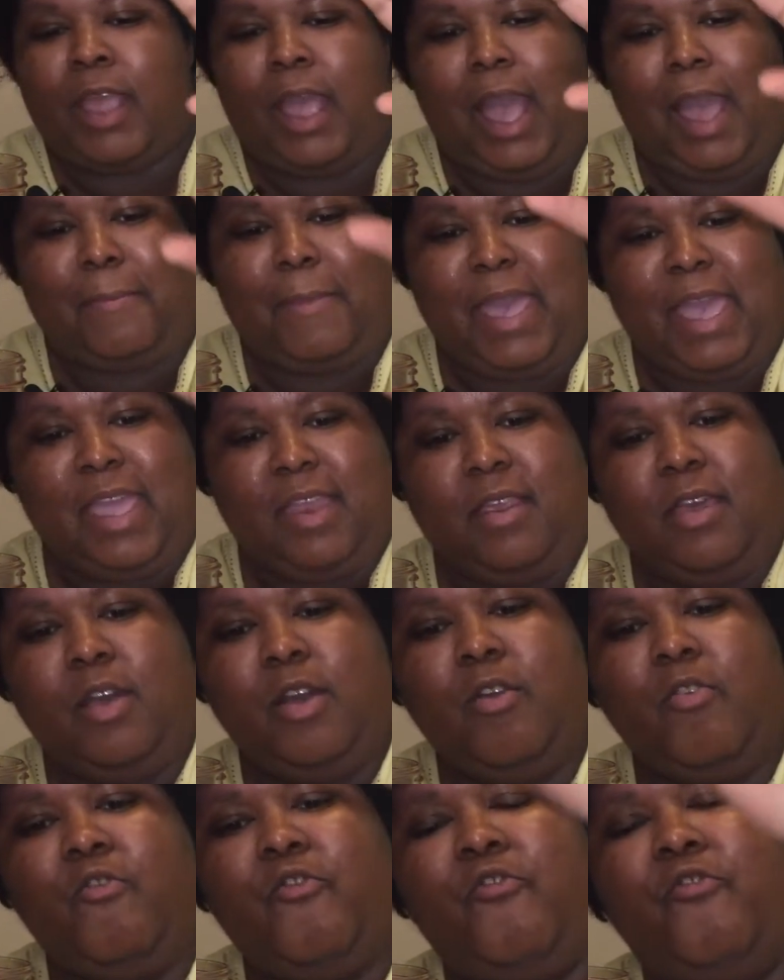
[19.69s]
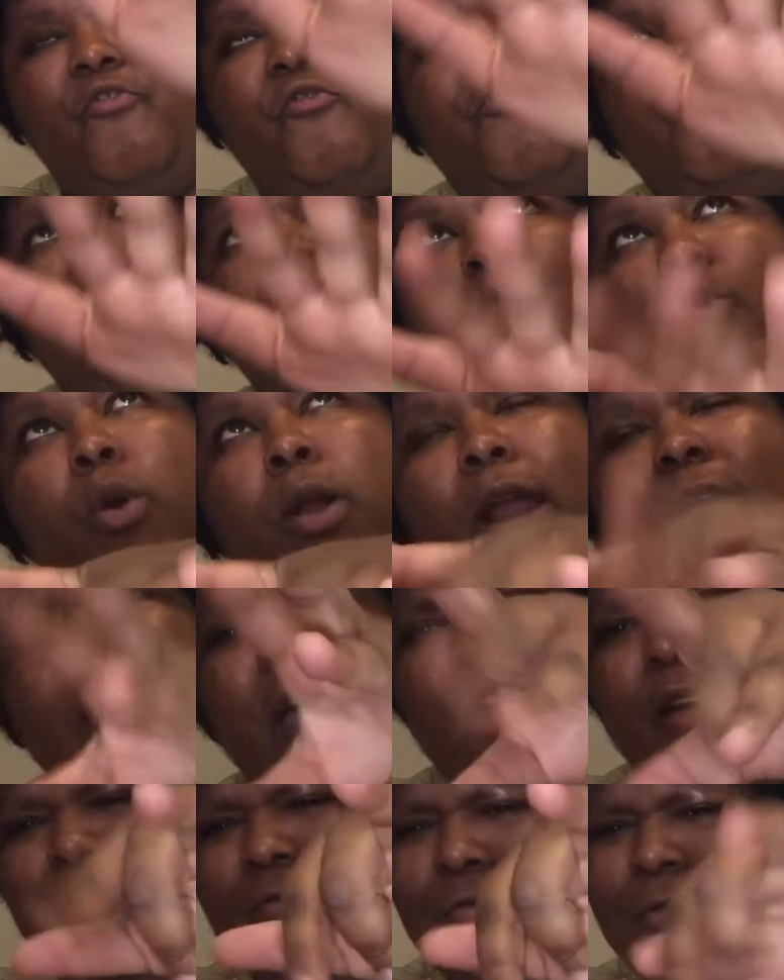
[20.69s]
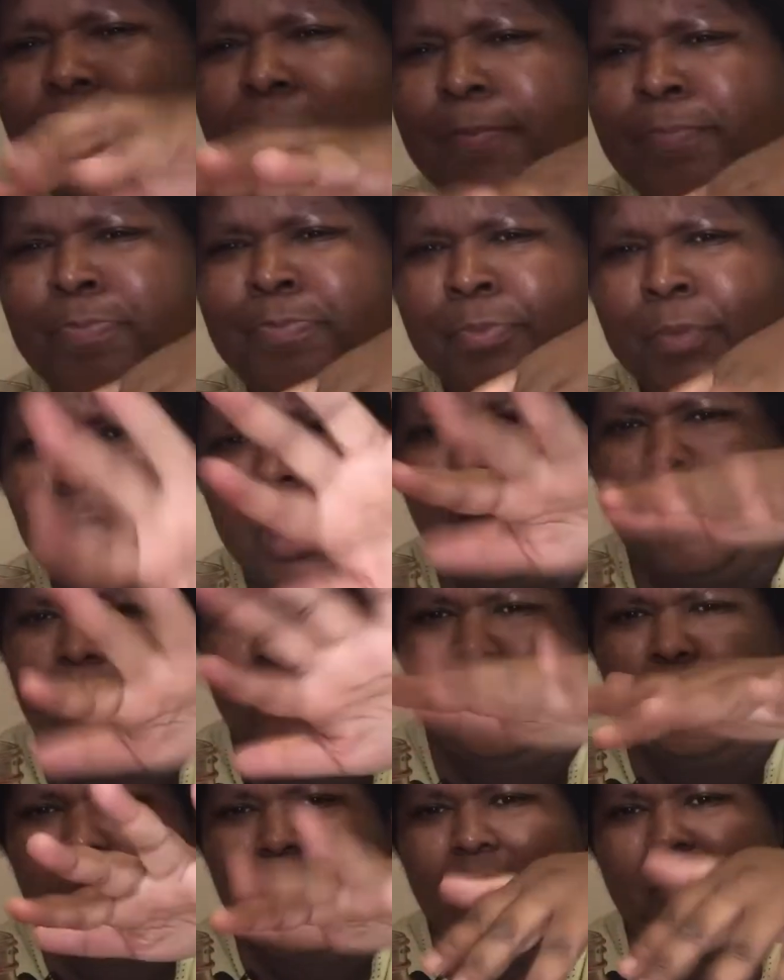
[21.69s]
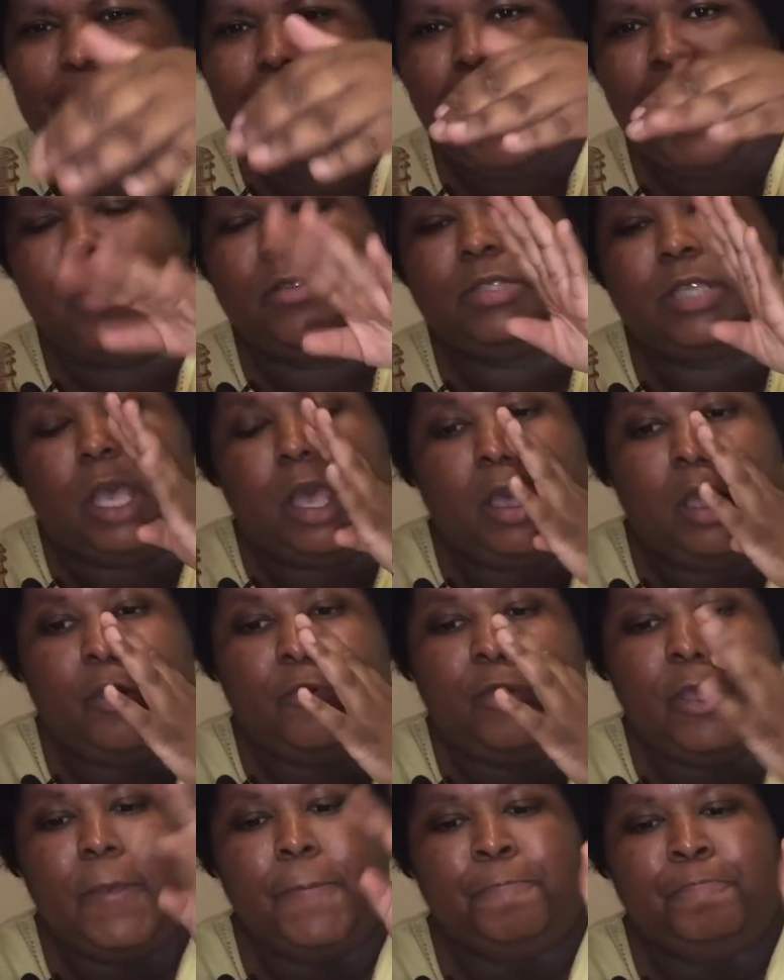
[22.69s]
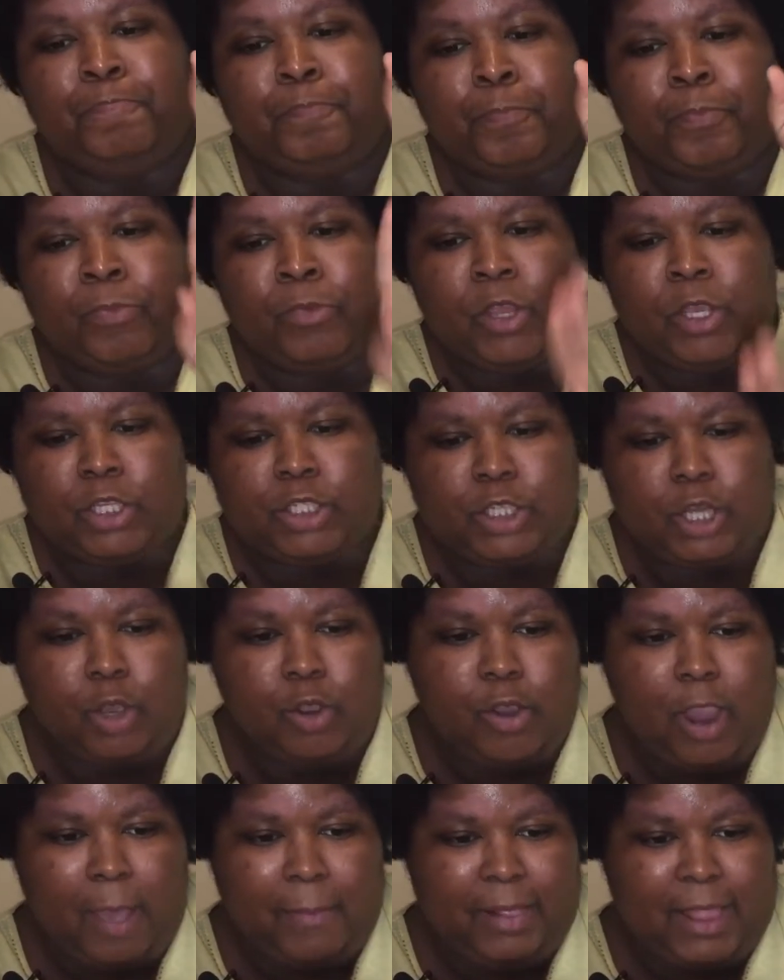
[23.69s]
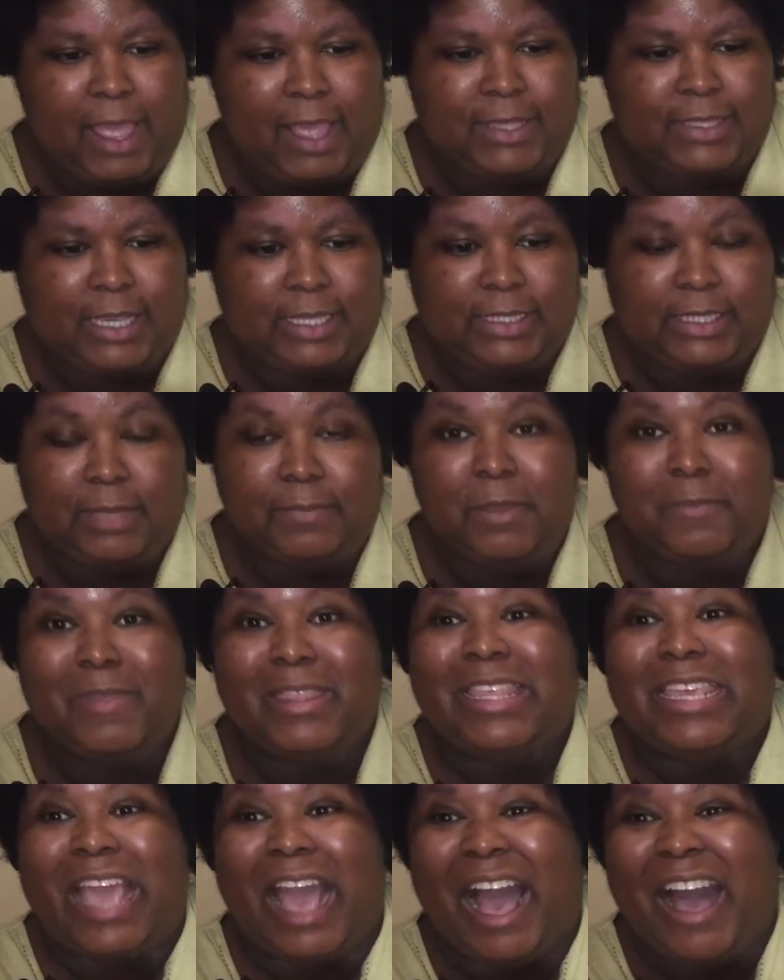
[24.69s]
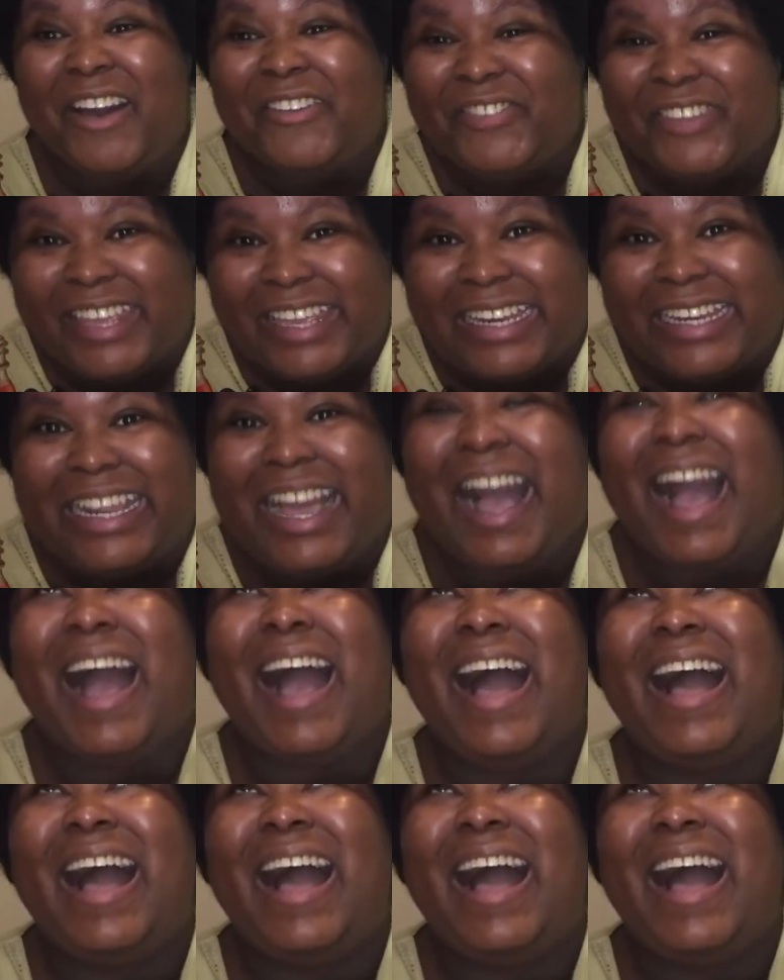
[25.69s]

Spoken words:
I made about 4.5 pounds of snow crab legs. I steamed them in the oven.